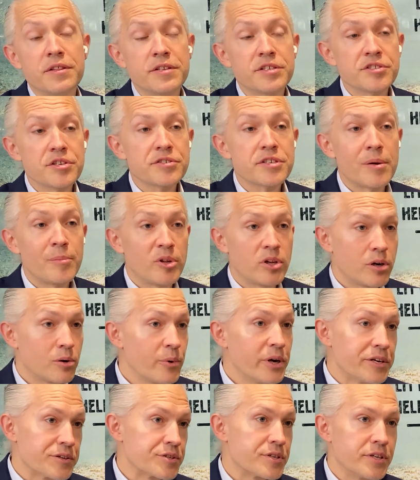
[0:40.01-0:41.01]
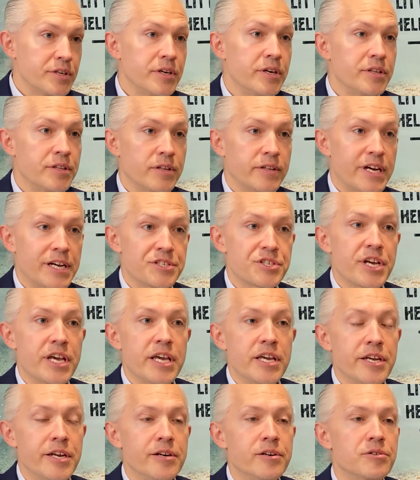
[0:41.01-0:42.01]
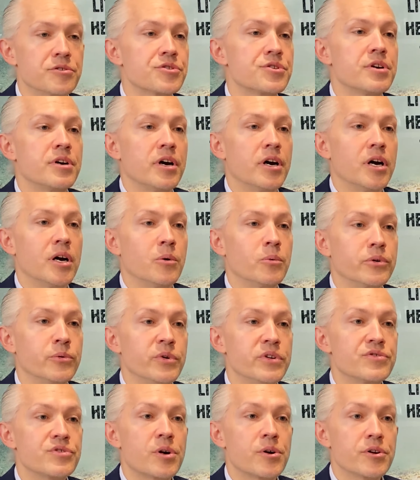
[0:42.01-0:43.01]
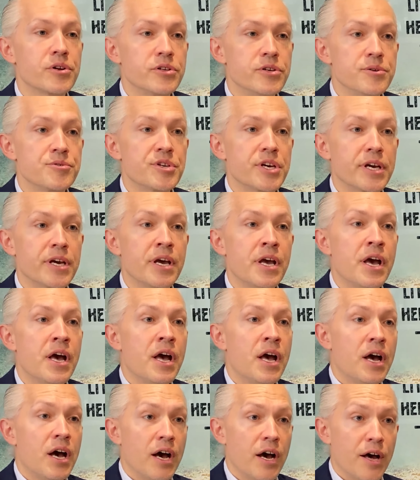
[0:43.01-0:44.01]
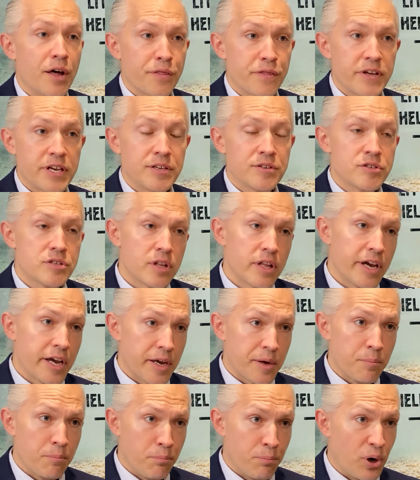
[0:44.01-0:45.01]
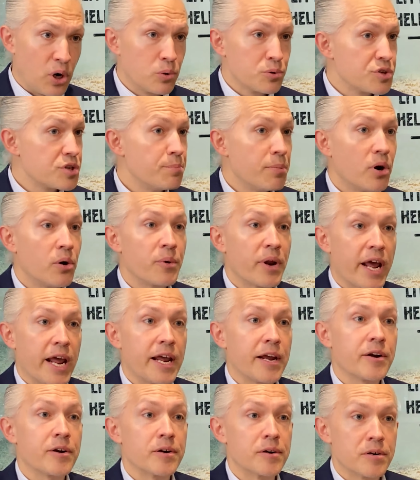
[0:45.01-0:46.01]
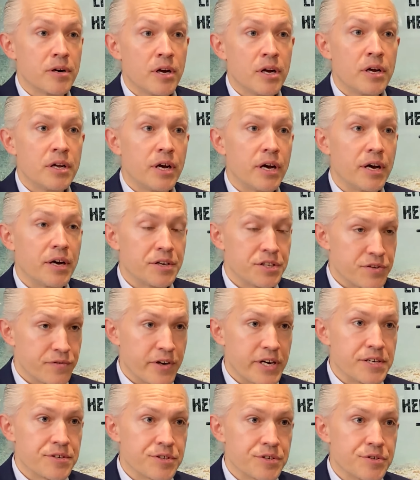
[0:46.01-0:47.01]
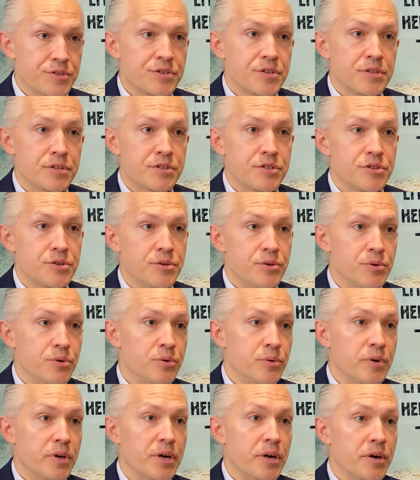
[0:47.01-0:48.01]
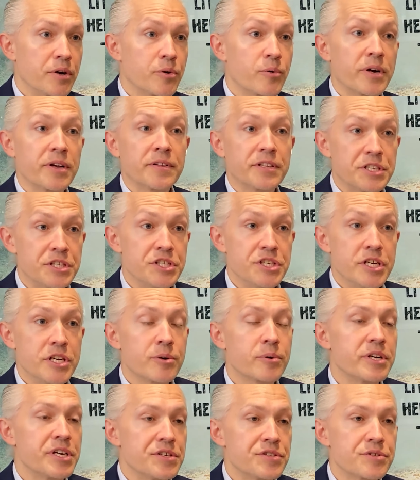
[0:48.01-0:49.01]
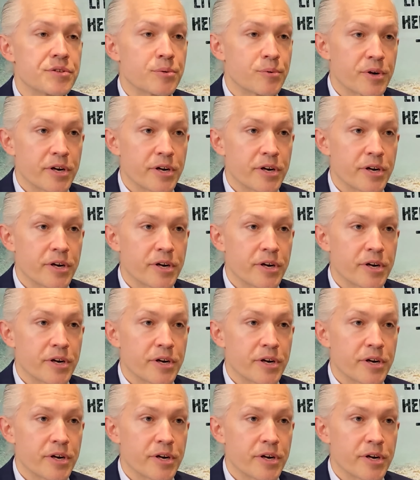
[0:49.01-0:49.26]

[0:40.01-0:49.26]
this has come a long ways in the last eight years. Uh, we started using uh, things like bone-to-bone -bone anchor devices to greatly decrease the